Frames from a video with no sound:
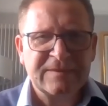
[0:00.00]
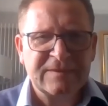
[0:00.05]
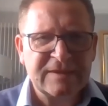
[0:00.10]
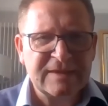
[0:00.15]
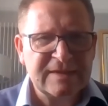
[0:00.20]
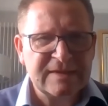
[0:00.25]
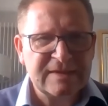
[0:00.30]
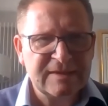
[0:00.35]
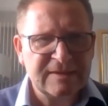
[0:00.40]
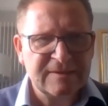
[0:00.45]

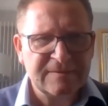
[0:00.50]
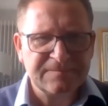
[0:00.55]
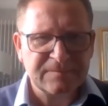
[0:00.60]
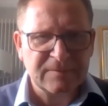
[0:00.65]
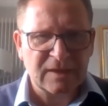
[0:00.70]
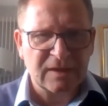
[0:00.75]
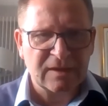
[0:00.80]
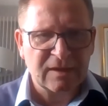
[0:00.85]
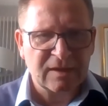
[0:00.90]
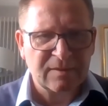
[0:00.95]
the
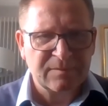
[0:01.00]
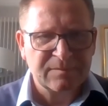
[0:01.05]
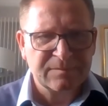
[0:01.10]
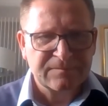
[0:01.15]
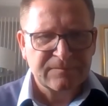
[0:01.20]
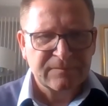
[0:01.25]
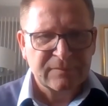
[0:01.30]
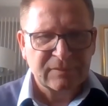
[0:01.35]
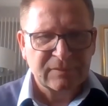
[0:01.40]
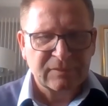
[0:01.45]

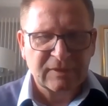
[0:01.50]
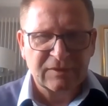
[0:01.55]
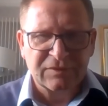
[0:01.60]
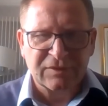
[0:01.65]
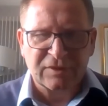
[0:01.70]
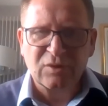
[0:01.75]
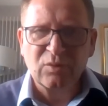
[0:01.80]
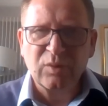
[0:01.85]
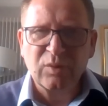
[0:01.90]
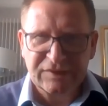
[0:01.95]

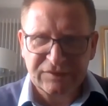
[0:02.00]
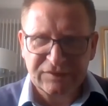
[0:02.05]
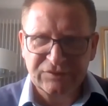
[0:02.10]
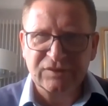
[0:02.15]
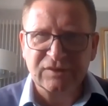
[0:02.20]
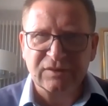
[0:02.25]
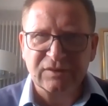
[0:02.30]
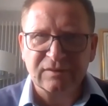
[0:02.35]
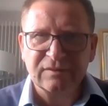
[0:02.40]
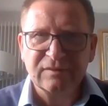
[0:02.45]

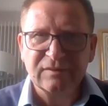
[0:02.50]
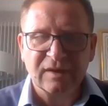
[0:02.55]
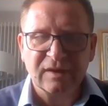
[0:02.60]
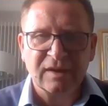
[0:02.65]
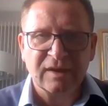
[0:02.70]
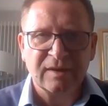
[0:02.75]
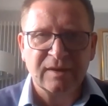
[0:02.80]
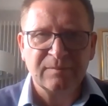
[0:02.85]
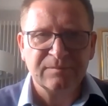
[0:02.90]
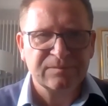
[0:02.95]
question,
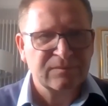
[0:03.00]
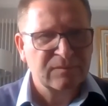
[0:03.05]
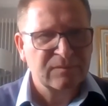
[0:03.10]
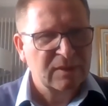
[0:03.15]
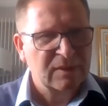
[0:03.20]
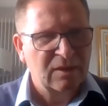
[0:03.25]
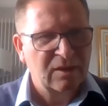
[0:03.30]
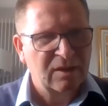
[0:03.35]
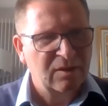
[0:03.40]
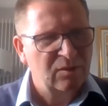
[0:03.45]

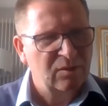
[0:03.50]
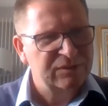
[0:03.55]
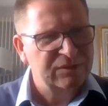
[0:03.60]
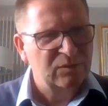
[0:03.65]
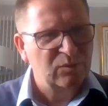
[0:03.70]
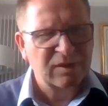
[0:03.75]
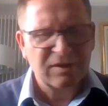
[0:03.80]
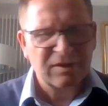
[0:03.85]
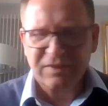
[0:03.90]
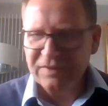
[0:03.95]
so
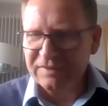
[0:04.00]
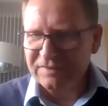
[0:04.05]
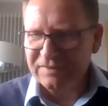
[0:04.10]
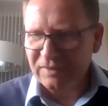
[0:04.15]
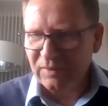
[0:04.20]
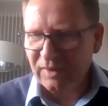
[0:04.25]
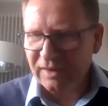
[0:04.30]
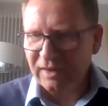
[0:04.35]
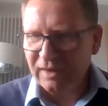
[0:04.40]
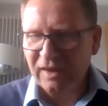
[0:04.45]
one of the things I
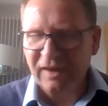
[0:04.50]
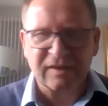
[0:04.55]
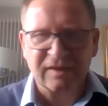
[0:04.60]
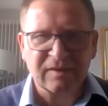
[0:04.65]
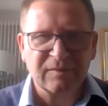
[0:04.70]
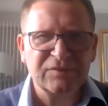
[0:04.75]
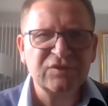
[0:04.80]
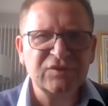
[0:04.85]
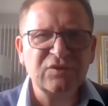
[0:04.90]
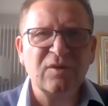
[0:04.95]
quite like,
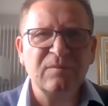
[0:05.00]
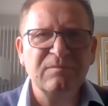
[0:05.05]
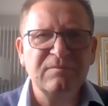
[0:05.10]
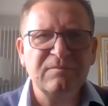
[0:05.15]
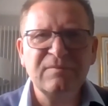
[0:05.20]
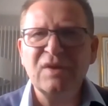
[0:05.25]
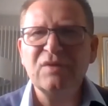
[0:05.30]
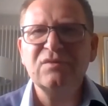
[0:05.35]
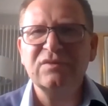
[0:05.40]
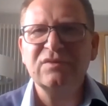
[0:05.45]
I'm sure
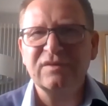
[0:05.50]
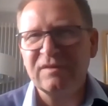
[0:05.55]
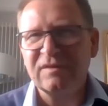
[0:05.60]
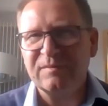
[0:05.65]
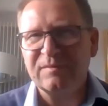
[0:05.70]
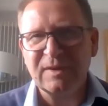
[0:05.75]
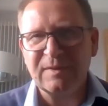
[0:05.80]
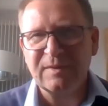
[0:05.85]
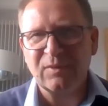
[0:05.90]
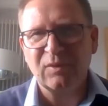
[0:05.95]
most of the
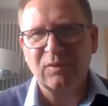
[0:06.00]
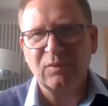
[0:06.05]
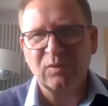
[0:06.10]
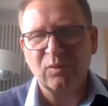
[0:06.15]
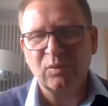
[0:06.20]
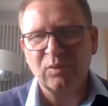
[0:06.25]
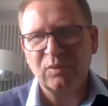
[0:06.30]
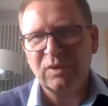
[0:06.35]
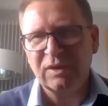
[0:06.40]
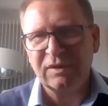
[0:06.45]
people
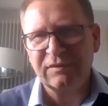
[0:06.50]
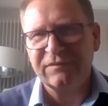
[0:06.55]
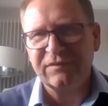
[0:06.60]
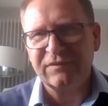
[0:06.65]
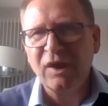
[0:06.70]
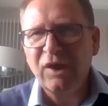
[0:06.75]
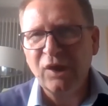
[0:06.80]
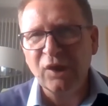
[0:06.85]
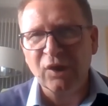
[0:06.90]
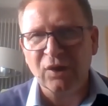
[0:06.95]
will have
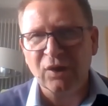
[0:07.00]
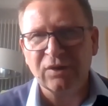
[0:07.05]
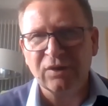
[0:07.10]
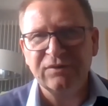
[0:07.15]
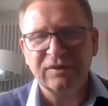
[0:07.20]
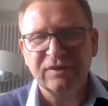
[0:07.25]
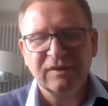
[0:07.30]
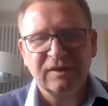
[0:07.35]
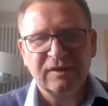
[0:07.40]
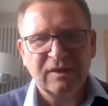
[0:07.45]
heard
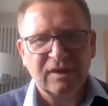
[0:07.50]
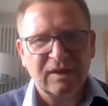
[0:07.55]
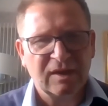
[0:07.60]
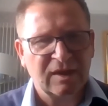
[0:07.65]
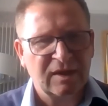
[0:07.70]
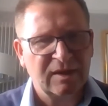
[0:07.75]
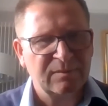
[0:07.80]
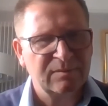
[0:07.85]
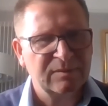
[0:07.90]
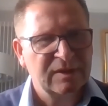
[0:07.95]

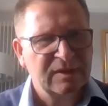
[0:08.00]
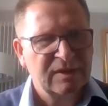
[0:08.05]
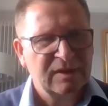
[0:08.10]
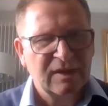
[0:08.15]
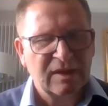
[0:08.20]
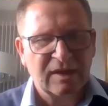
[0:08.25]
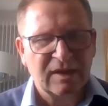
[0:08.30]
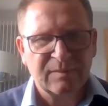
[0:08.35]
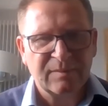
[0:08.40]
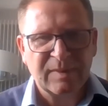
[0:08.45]

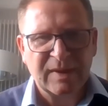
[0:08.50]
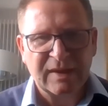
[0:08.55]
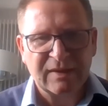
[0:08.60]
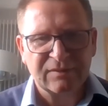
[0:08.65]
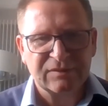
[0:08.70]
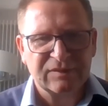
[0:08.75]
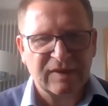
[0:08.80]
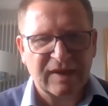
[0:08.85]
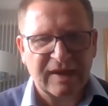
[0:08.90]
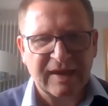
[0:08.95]

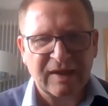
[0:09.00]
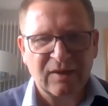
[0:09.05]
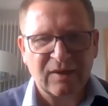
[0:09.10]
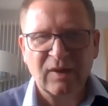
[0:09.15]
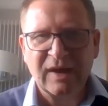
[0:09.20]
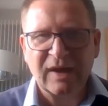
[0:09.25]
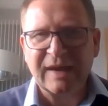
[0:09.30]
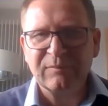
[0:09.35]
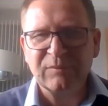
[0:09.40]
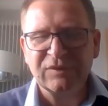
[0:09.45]
about how
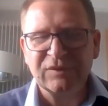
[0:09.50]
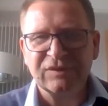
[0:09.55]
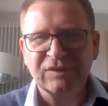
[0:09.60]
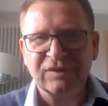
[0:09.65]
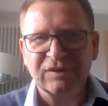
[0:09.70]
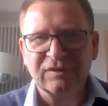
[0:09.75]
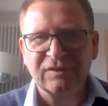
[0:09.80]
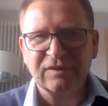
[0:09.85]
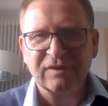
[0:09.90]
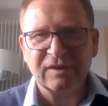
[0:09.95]

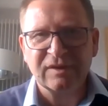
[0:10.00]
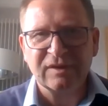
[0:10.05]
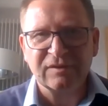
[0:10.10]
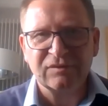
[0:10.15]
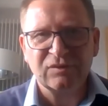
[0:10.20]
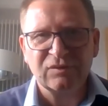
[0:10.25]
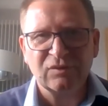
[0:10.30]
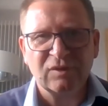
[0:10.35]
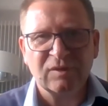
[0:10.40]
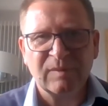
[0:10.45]
Amazon
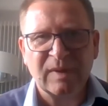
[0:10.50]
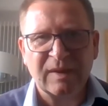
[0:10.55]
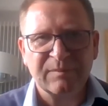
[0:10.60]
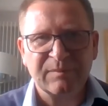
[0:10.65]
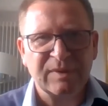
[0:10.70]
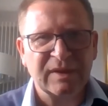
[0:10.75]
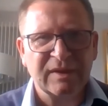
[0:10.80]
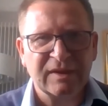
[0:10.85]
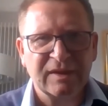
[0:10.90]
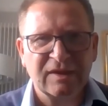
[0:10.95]
talk about
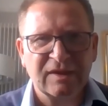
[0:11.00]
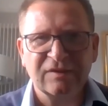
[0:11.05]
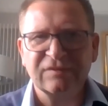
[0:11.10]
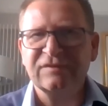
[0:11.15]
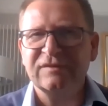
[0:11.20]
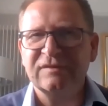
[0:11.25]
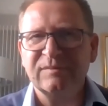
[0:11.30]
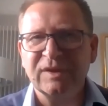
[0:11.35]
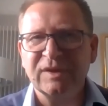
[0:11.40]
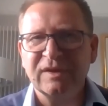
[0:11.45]
being
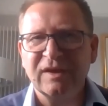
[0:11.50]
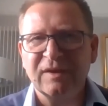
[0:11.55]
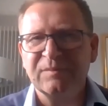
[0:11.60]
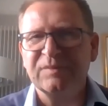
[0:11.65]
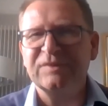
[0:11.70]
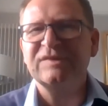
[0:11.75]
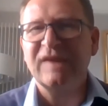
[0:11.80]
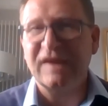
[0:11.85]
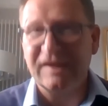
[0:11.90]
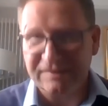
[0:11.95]
customer
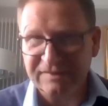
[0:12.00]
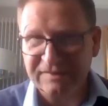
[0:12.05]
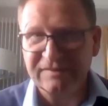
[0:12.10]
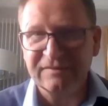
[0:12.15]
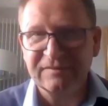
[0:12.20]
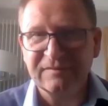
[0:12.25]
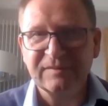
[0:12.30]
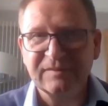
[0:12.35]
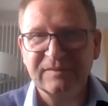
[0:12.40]
obsessed.